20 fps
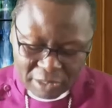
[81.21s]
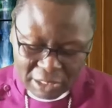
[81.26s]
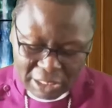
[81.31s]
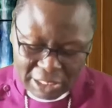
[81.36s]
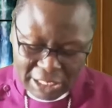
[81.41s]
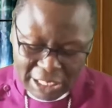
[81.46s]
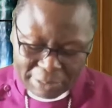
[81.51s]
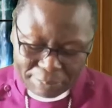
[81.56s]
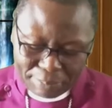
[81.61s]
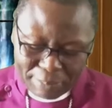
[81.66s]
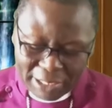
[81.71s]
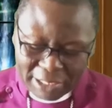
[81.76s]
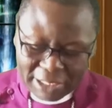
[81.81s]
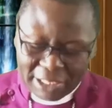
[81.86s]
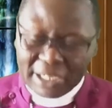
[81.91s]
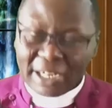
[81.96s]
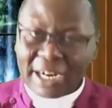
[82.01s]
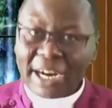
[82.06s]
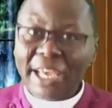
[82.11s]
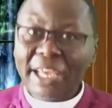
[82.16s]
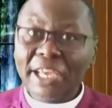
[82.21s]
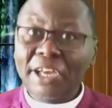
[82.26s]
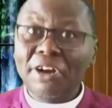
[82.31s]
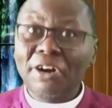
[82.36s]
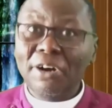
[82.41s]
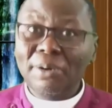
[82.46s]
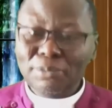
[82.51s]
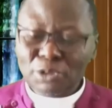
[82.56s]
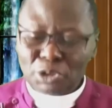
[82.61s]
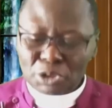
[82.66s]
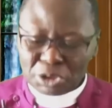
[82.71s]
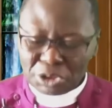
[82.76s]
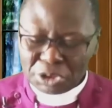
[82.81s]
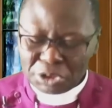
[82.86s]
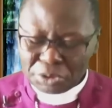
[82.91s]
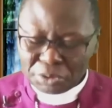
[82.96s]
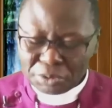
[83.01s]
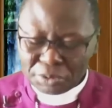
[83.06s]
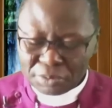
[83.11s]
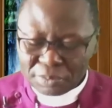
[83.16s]
Let my cry come to
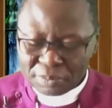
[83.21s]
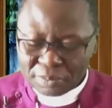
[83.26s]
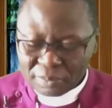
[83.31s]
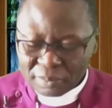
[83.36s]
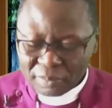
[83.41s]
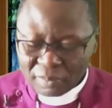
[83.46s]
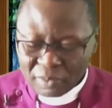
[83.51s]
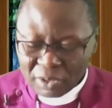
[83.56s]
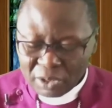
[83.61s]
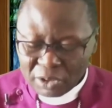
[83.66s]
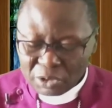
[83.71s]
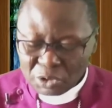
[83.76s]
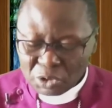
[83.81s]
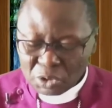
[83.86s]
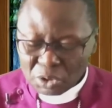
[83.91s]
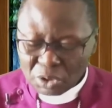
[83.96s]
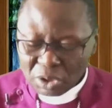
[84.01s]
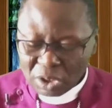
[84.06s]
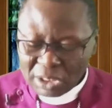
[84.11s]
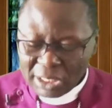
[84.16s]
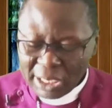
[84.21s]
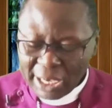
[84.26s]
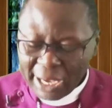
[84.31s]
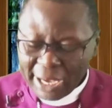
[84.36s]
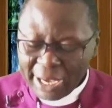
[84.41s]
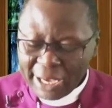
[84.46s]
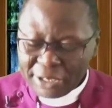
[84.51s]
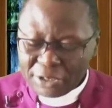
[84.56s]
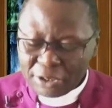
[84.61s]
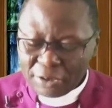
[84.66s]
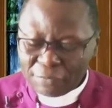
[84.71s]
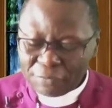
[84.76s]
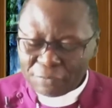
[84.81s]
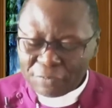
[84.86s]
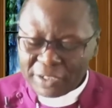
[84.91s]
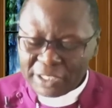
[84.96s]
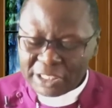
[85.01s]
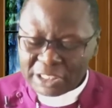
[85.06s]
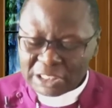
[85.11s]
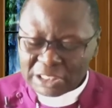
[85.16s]
you. Do not hide your
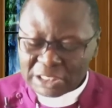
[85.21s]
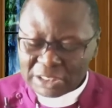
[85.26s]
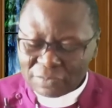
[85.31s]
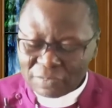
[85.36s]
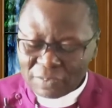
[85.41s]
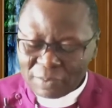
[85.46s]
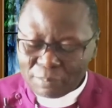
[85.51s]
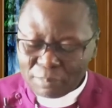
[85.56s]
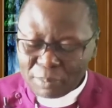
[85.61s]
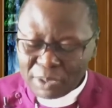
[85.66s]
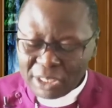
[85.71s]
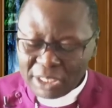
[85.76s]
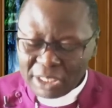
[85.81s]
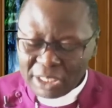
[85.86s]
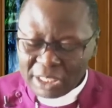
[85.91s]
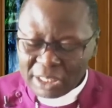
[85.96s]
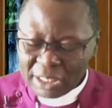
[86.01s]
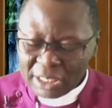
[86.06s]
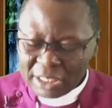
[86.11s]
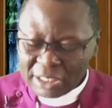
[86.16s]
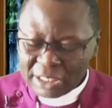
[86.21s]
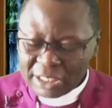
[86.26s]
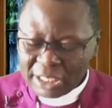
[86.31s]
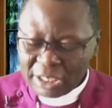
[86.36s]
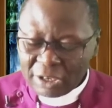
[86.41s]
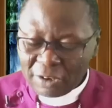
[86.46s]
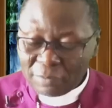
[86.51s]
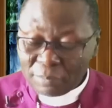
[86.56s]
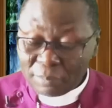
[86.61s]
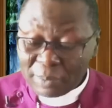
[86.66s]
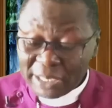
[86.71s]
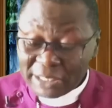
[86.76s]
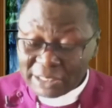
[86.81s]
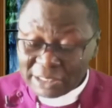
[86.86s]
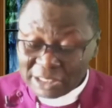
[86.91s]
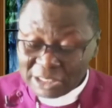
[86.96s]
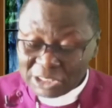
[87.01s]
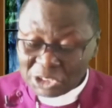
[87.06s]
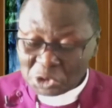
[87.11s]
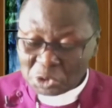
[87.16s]
face from me in the day of my
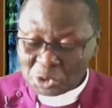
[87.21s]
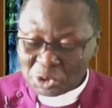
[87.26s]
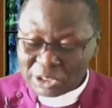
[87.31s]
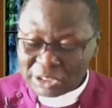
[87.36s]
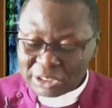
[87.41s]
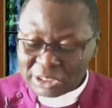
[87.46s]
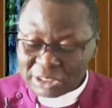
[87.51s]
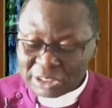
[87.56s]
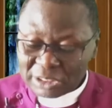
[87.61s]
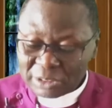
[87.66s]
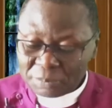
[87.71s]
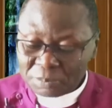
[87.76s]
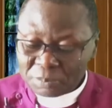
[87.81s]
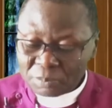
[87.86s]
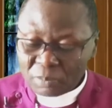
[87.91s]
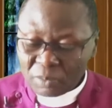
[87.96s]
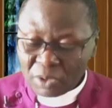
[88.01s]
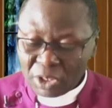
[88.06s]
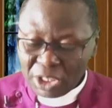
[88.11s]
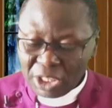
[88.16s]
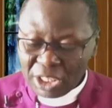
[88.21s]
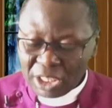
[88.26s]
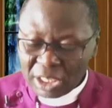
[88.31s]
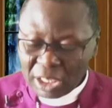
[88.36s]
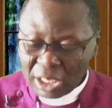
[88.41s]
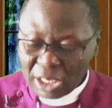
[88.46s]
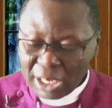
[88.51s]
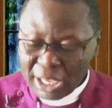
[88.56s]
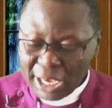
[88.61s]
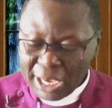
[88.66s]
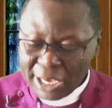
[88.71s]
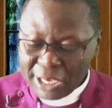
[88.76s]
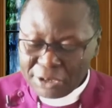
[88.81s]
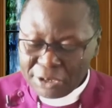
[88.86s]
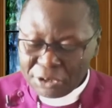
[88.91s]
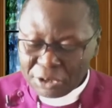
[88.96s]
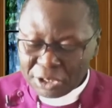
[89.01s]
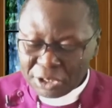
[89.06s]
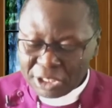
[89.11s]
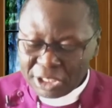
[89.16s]
distress. Incline
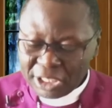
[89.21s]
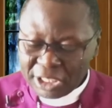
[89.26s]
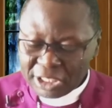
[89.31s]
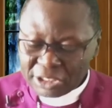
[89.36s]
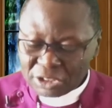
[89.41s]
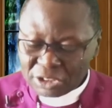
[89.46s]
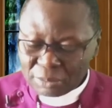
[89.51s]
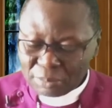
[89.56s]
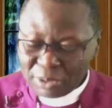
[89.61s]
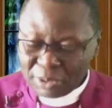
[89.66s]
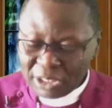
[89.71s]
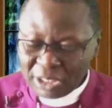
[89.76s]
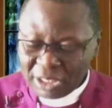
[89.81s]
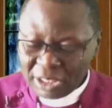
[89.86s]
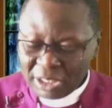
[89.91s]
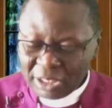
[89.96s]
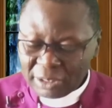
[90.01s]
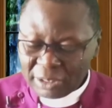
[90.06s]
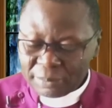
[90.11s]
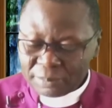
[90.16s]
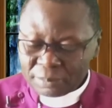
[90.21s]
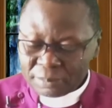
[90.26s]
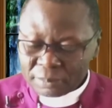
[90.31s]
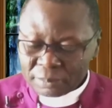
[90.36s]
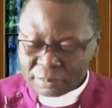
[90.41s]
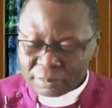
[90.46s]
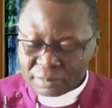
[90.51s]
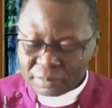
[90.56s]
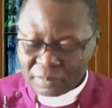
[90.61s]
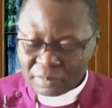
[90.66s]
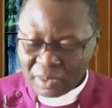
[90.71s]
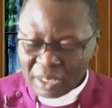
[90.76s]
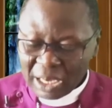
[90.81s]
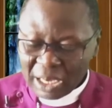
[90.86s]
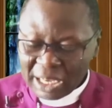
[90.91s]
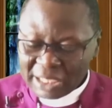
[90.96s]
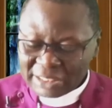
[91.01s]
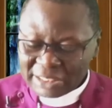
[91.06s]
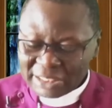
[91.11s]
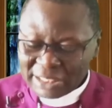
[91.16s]
your ear to me.
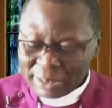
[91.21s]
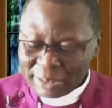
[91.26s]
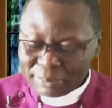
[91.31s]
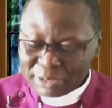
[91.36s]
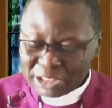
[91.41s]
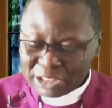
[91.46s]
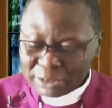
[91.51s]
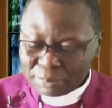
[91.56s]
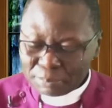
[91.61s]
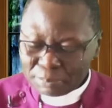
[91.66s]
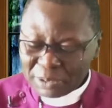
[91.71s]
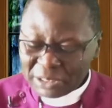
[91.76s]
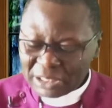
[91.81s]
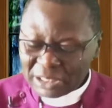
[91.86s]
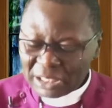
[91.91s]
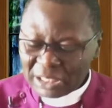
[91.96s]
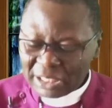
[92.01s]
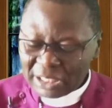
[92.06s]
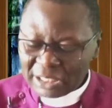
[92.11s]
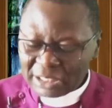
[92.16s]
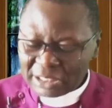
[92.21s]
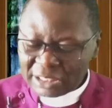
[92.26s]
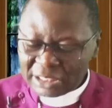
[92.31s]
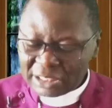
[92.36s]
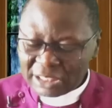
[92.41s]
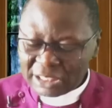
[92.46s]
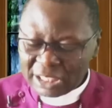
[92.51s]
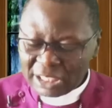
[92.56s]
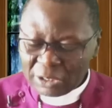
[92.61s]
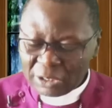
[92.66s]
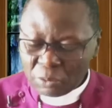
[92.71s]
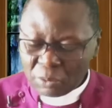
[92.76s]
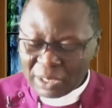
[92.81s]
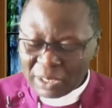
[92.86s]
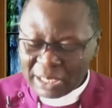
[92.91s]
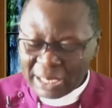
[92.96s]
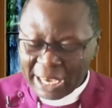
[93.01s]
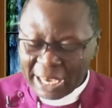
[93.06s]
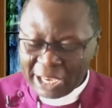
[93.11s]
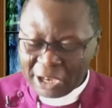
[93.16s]
Answer me speedily in the day
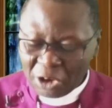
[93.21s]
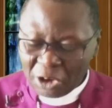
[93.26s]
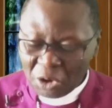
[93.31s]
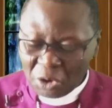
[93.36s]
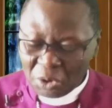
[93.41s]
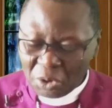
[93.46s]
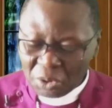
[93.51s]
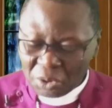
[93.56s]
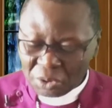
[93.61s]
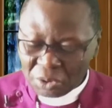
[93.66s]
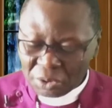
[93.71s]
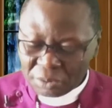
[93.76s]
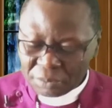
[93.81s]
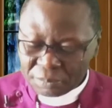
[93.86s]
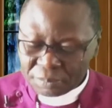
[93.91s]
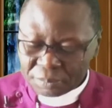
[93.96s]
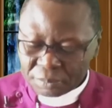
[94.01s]
when I call.